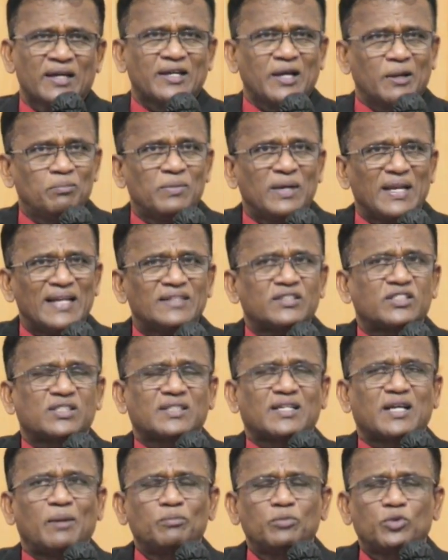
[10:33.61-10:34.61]
Come, let's
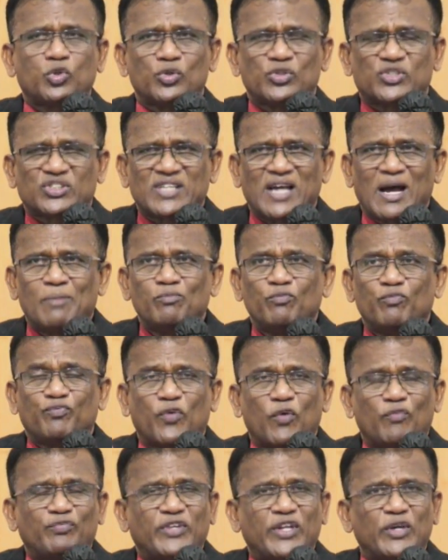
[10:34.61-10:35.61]
come to Psalm
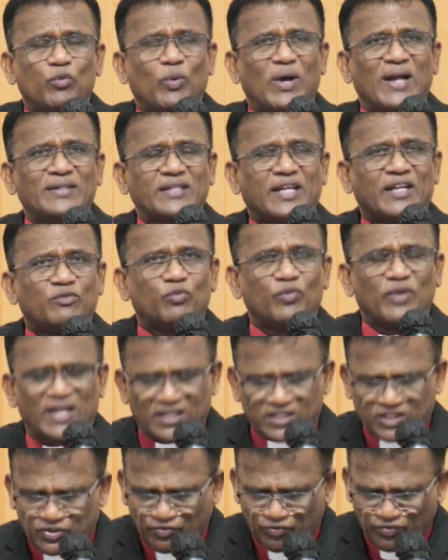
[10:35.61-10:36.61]
51 and
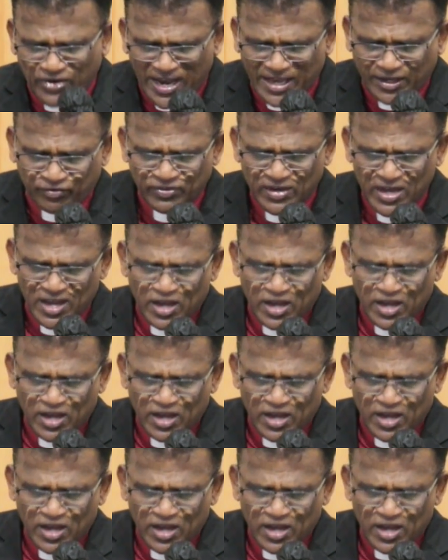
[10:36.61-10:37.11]
verse 5,